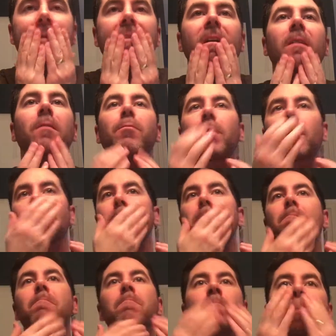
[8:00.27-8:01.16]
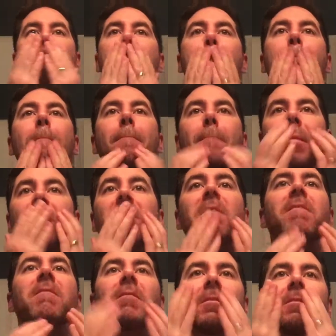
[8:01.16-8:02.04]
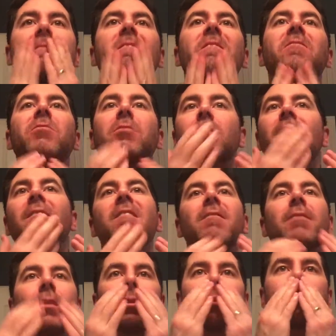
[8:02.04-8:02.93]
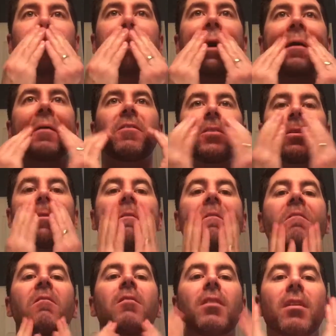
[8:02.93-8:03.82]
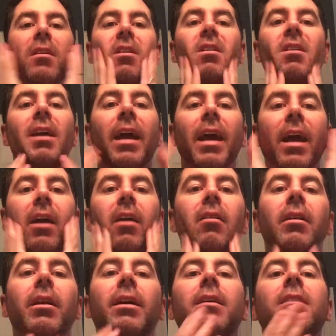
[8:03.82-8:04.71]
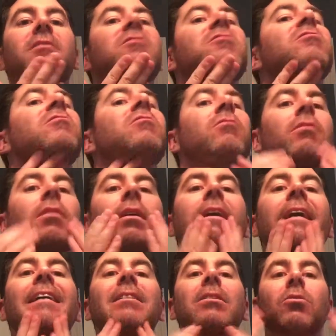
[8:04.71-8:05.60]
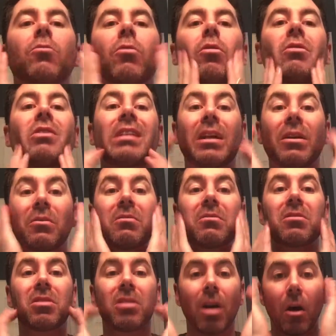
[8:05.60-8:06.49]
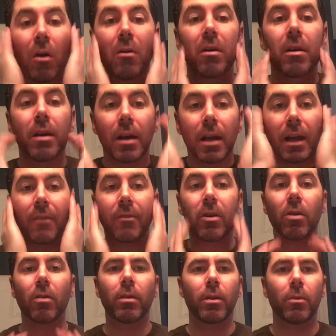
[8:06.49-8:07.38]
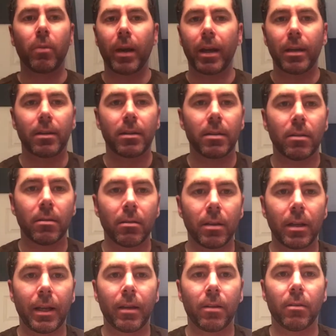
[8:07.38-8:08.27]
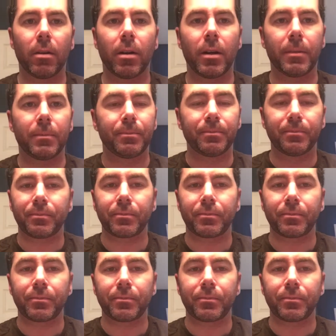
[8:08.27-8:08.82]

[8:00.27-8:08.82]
shadow, because the earlier you start, the softer the hair is as it grows out. So if you only wait until later on,